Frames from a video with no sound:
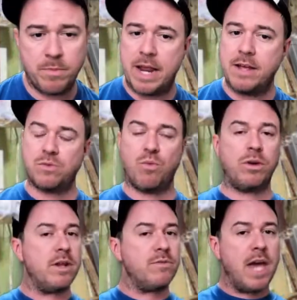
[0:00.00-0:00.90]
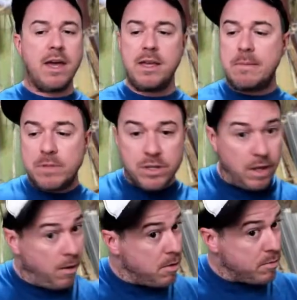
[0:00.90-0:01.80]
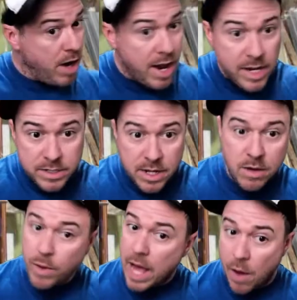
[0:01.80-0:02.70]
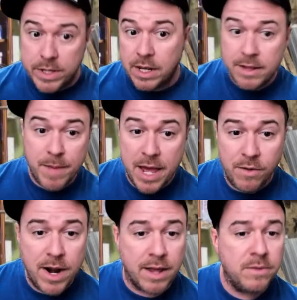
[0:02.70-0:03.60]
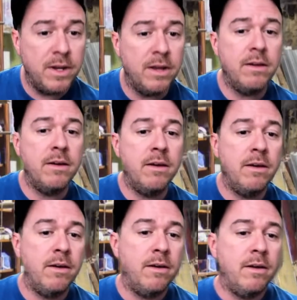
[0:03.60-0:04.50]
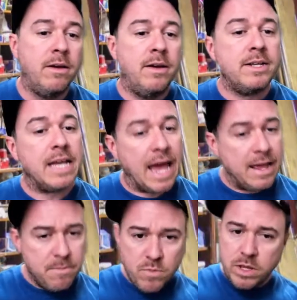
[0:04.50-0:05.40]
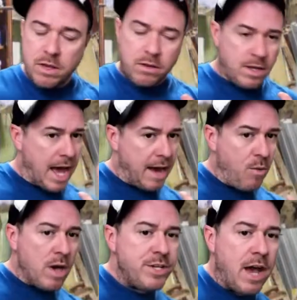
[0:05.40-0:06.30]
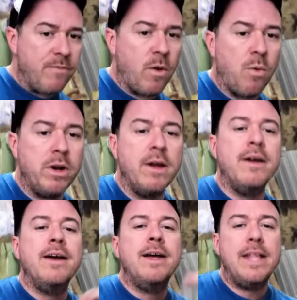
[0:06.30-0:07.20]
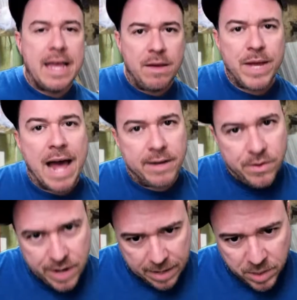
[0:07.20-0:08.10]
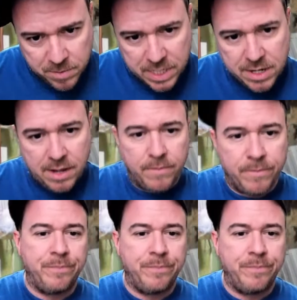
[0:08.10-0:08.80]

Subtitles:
But it's one of those games, some reason, we always let them hang around. It's a game you got to watch out for. And then we got Notre Dame coming to town.